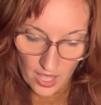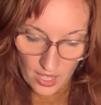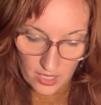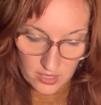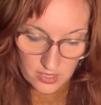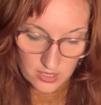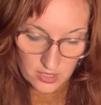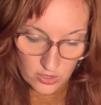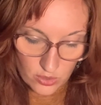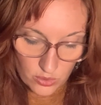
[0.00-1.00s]
and
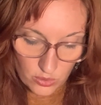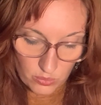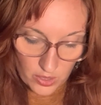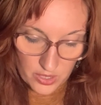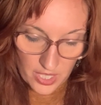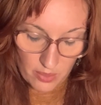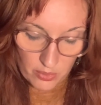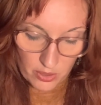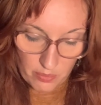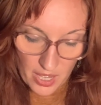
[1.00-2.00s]
knew what they
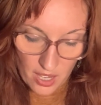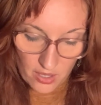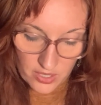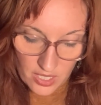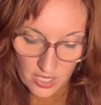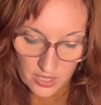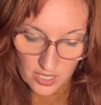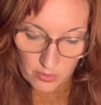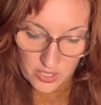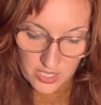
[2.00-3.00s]
were about. They
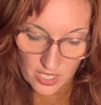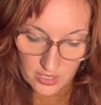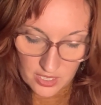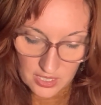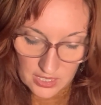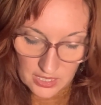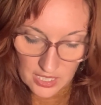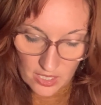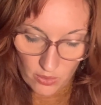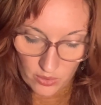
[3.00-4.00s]
were sung at
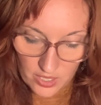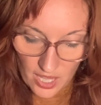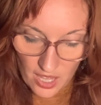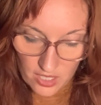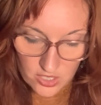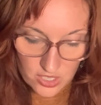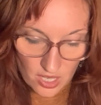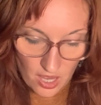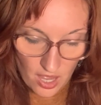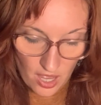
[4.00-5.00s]
glee or catch,
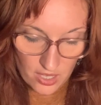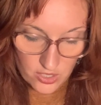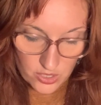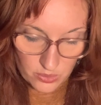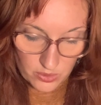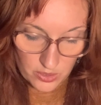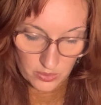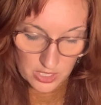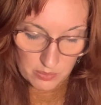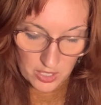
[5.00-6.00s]
I assure you,
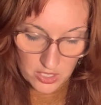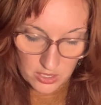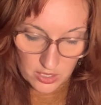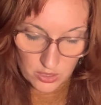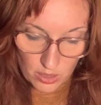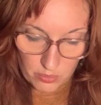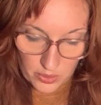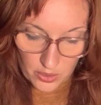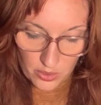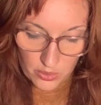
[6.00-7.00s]
especially
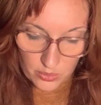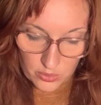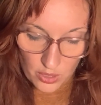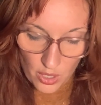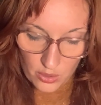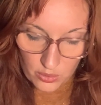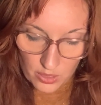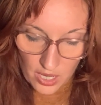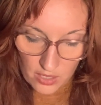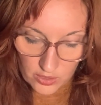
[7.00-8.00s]
Toppler, who could
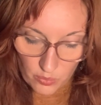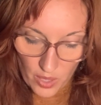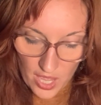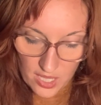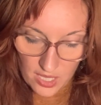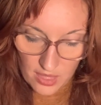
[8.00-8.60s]
growl away